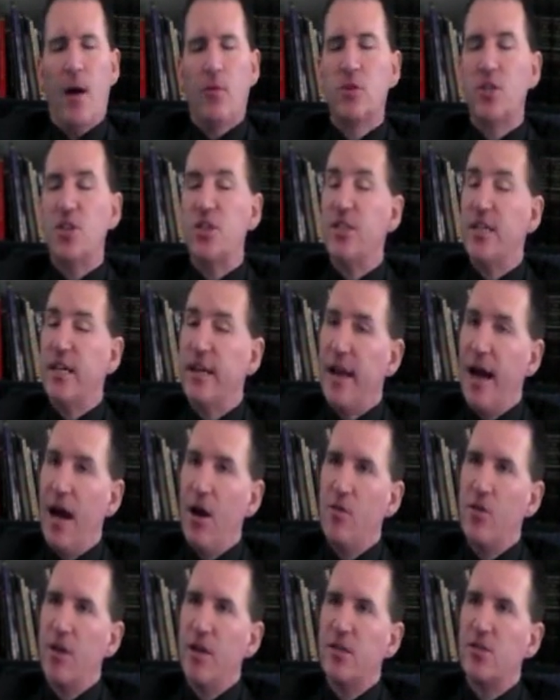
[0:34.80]
I would just say
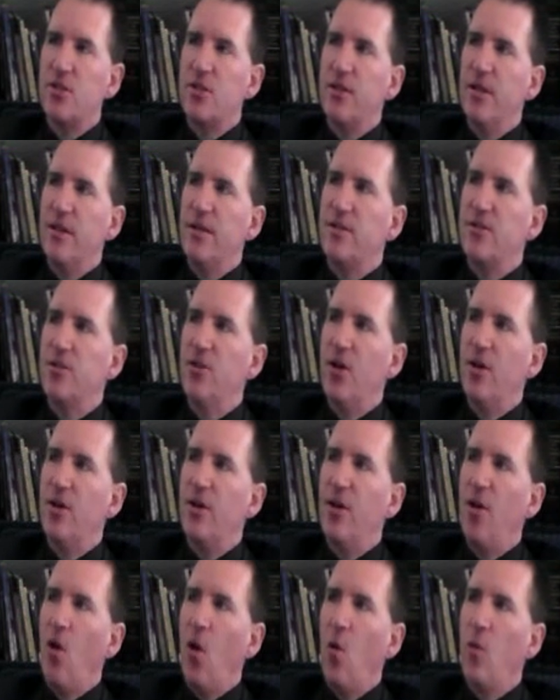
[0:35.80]
now that it's
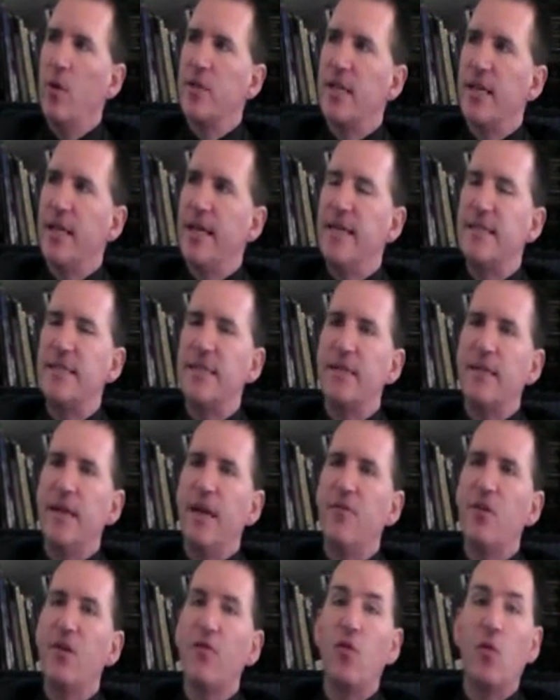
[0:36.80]
not always an easy,
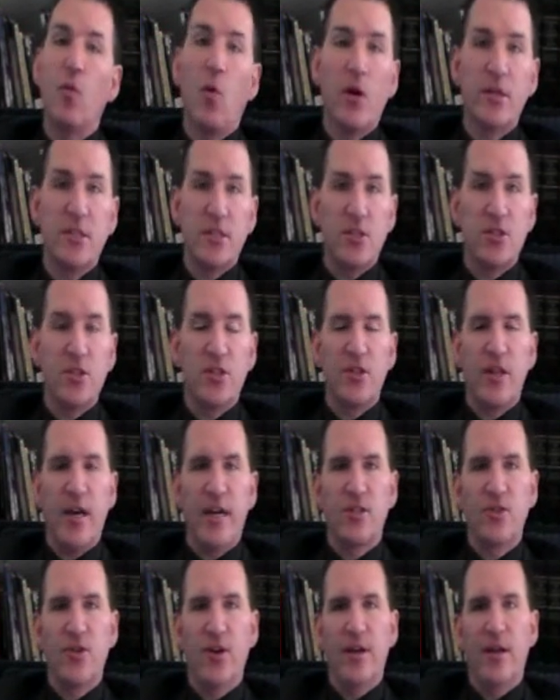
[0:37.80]
even if we wanted to do
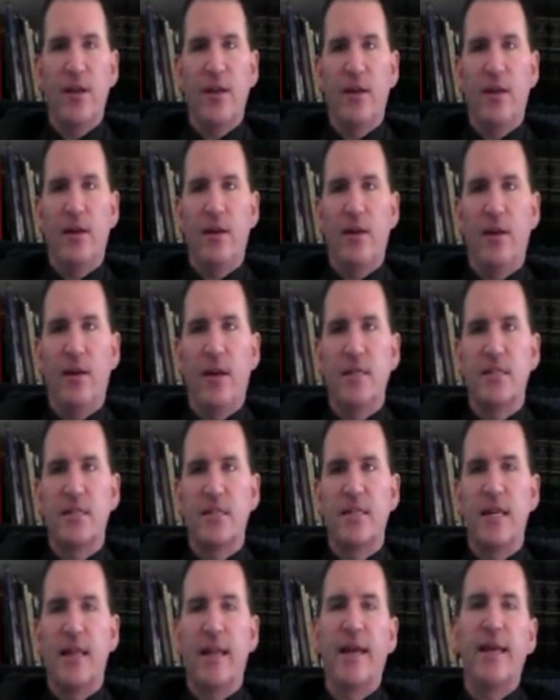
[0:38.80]
that, it's not
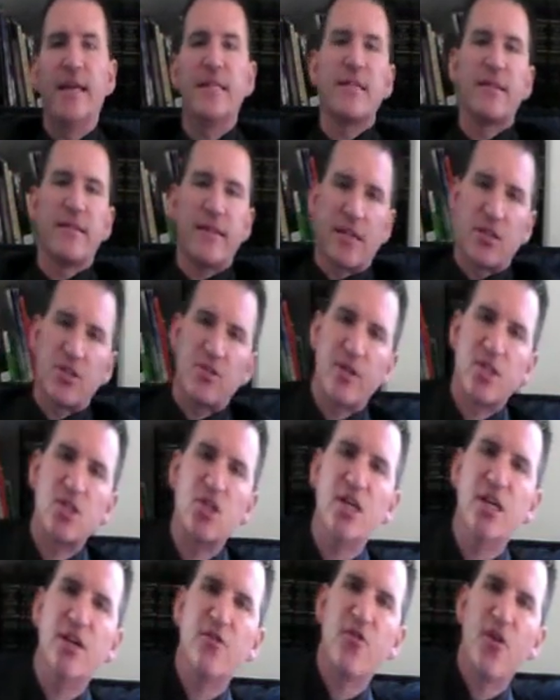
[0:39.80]
necessarily an easy thing to
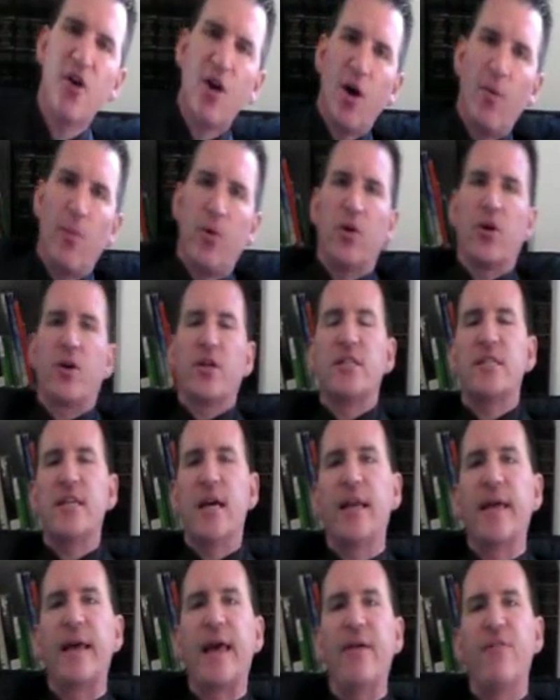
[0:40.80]
achieve, but you can
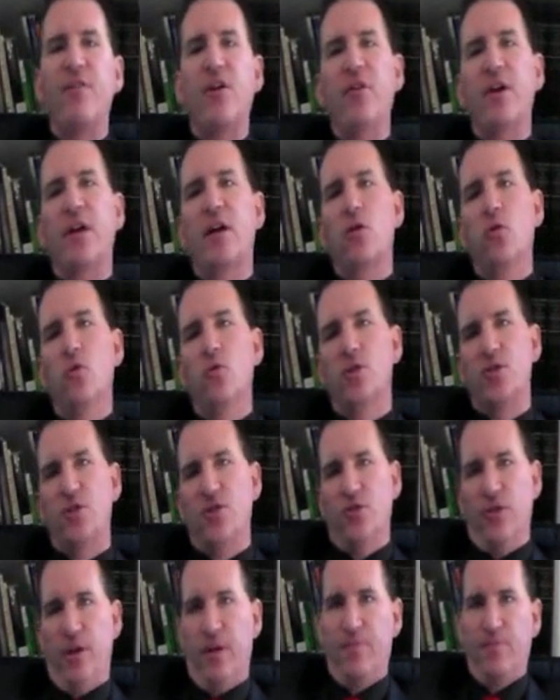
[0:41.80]
certainly get very close
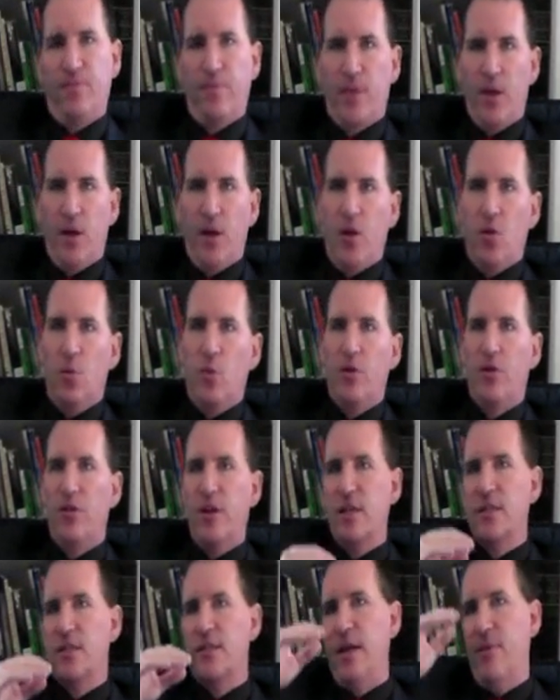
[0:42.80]
to it with
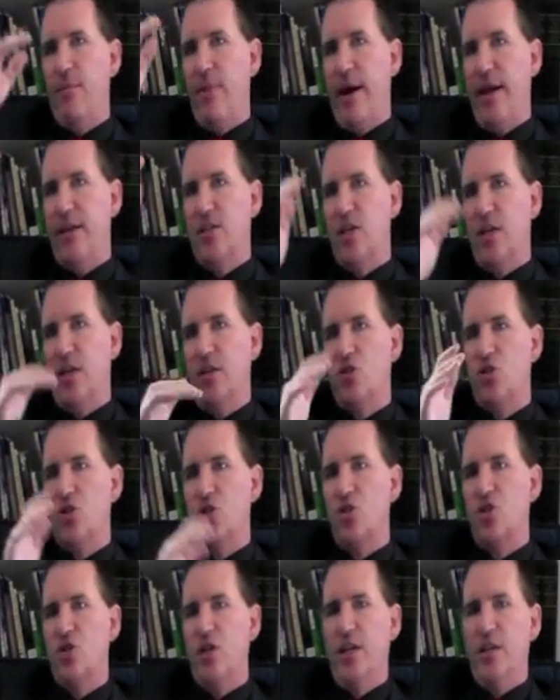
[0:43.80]
things like managing
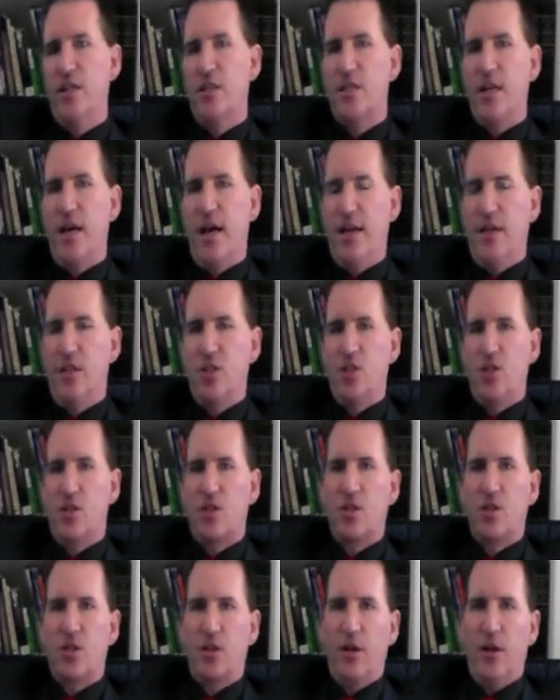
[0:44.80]
interest rates and
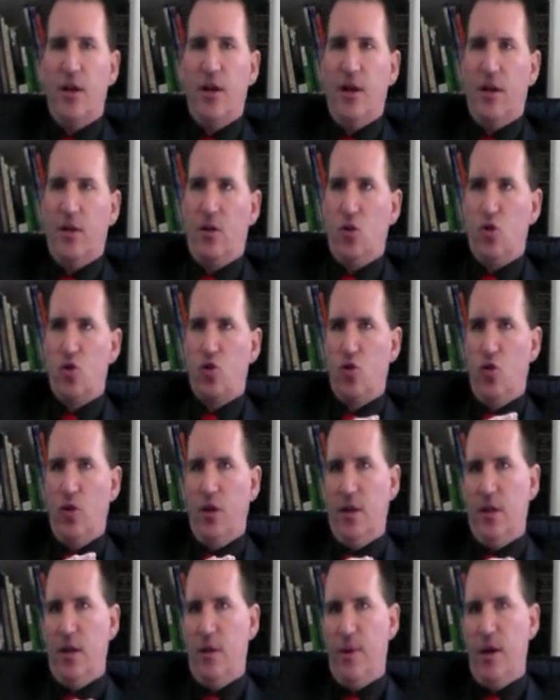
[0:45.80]
just
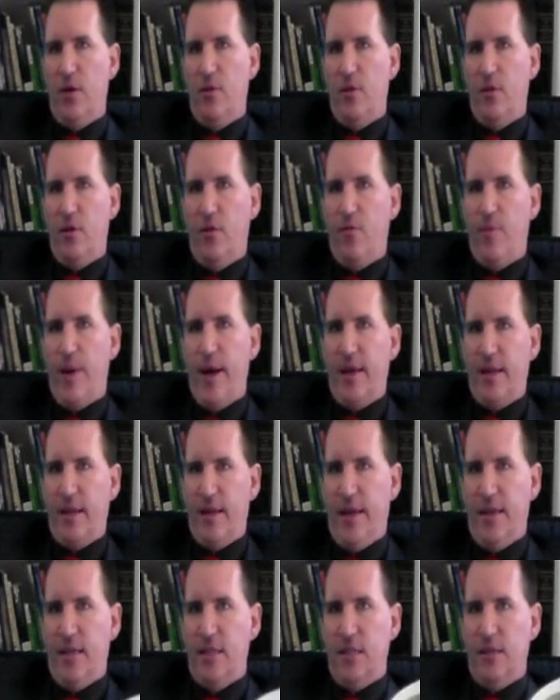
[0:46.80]
controlling the amount of bank
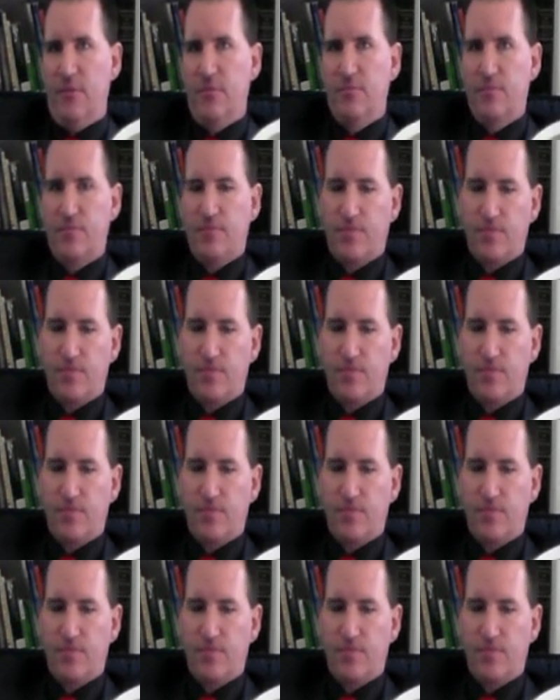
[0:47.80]
lending.